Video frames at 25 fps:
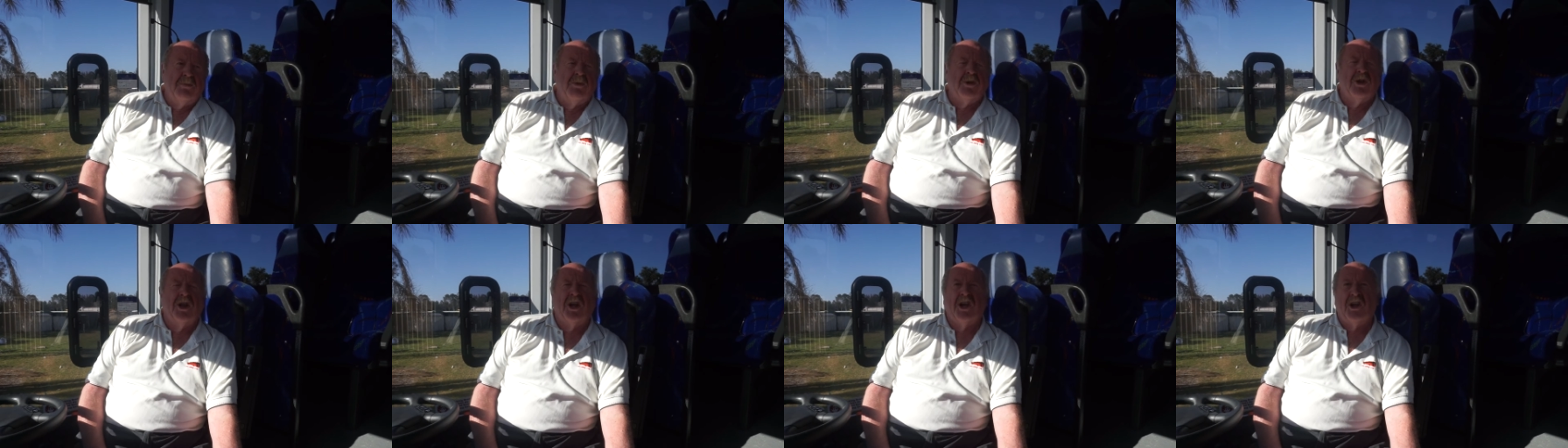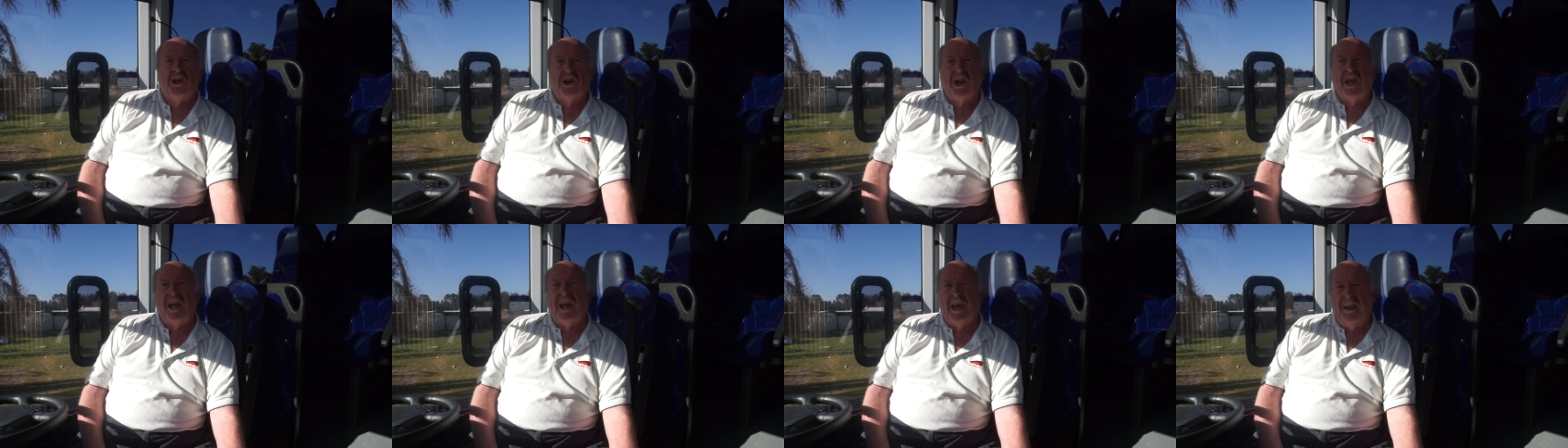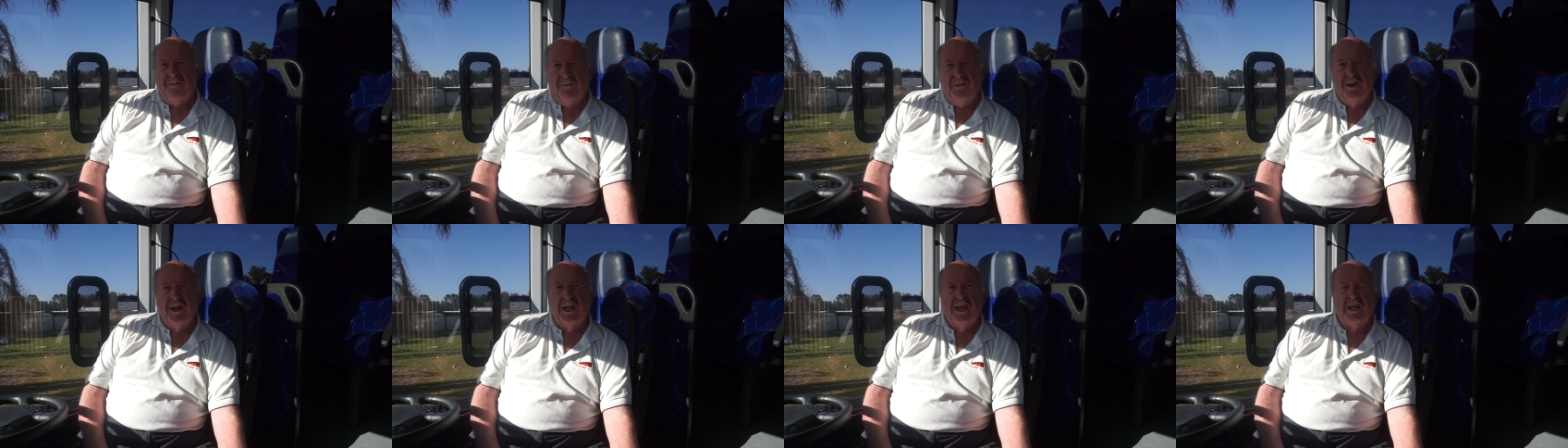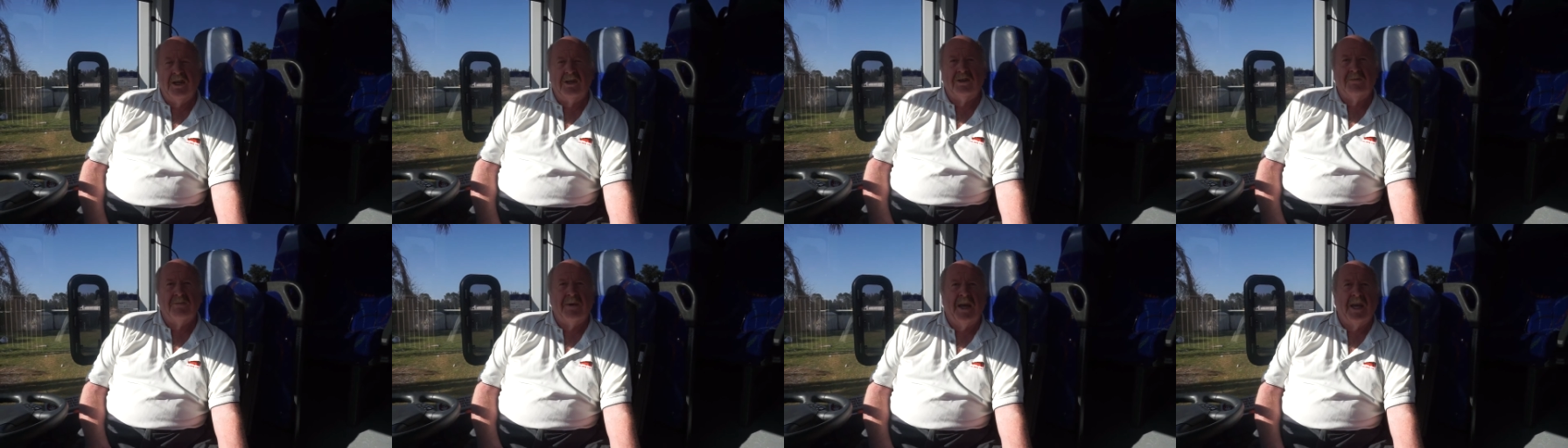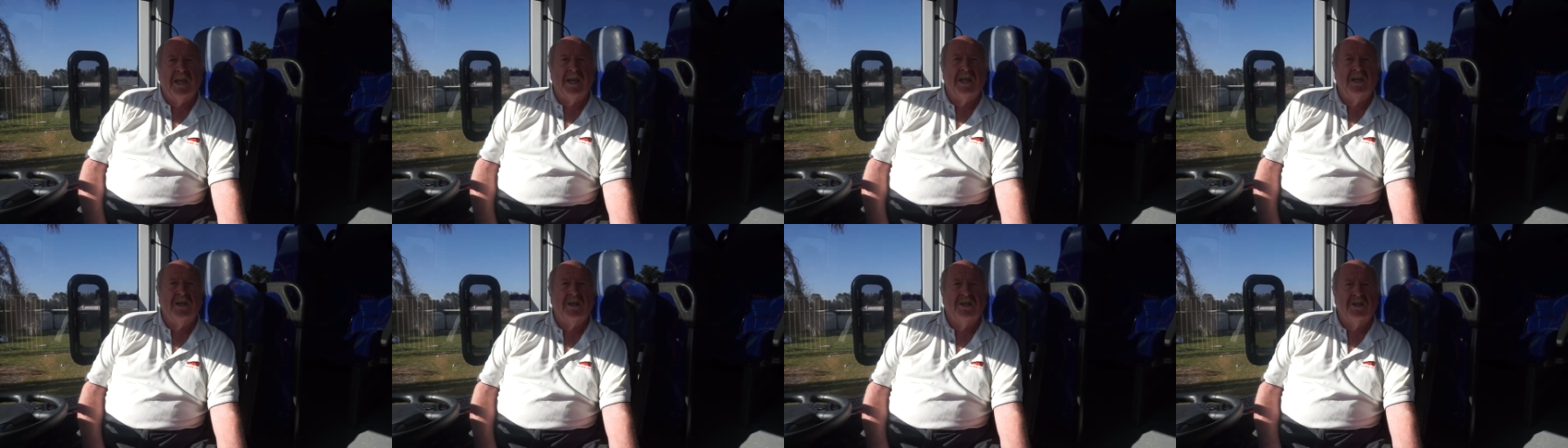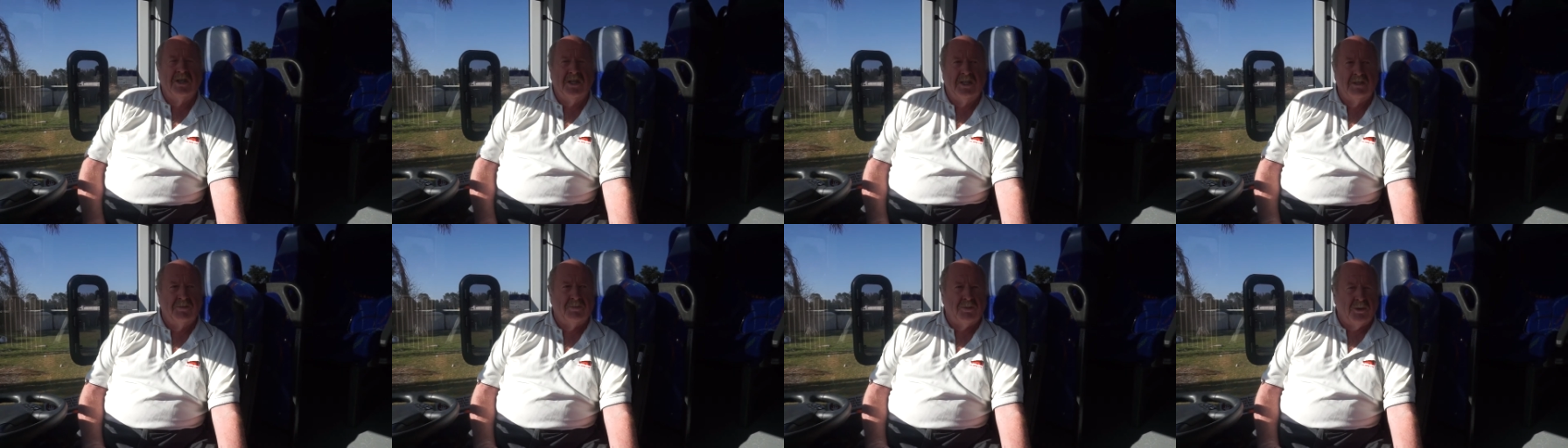put a lot of effort into making
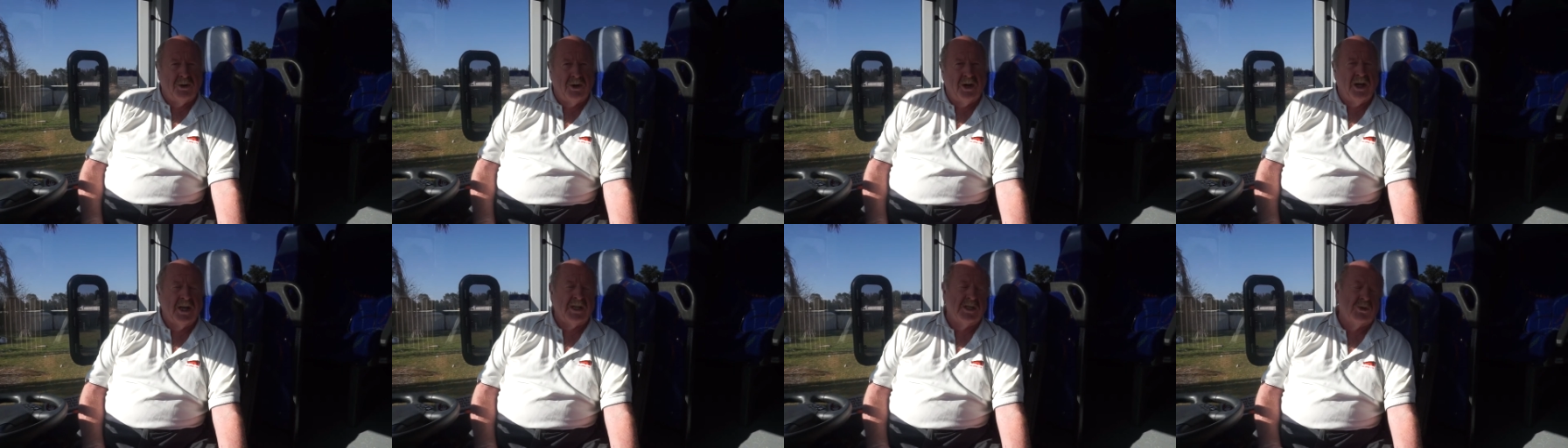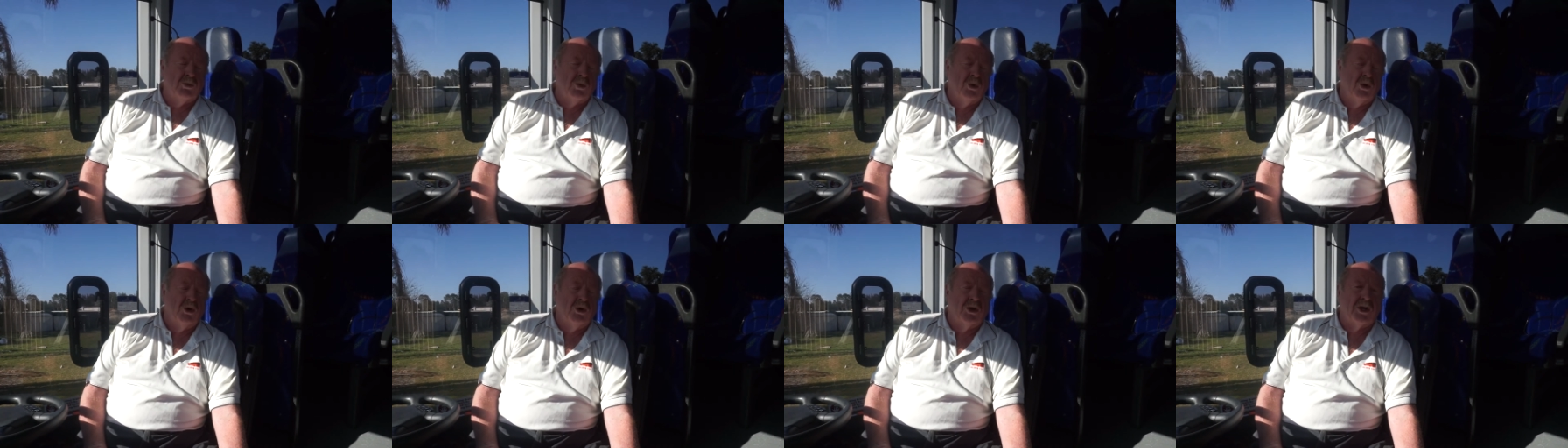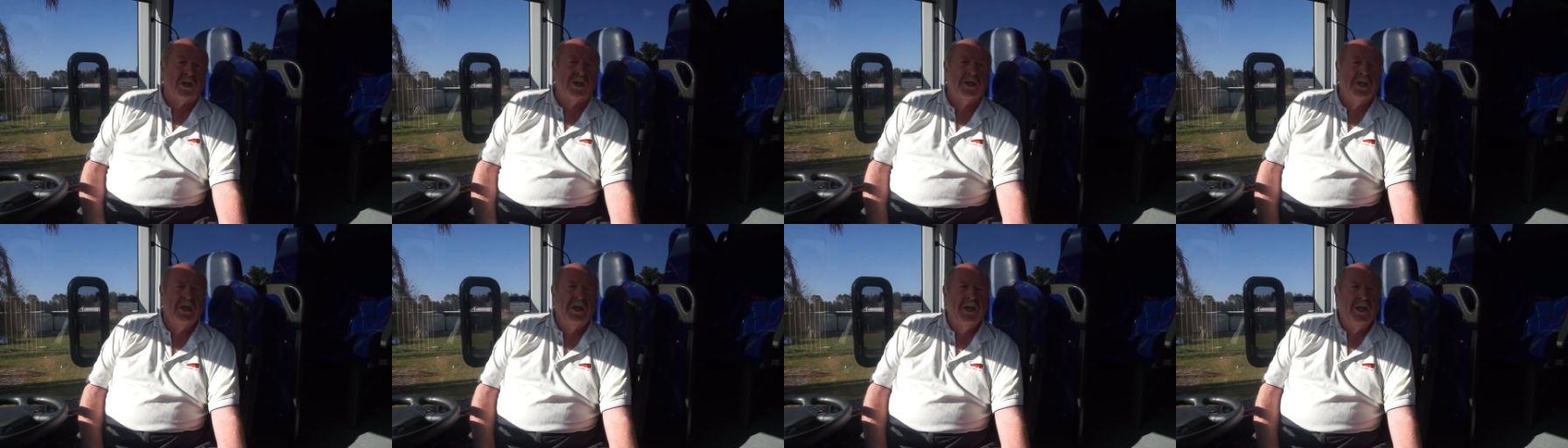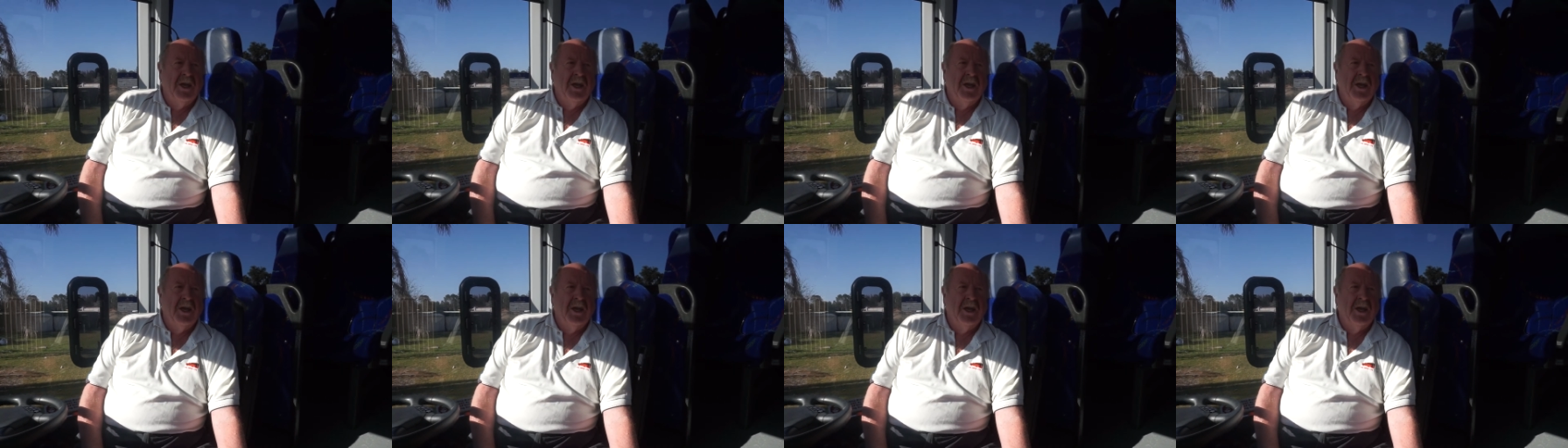these products work.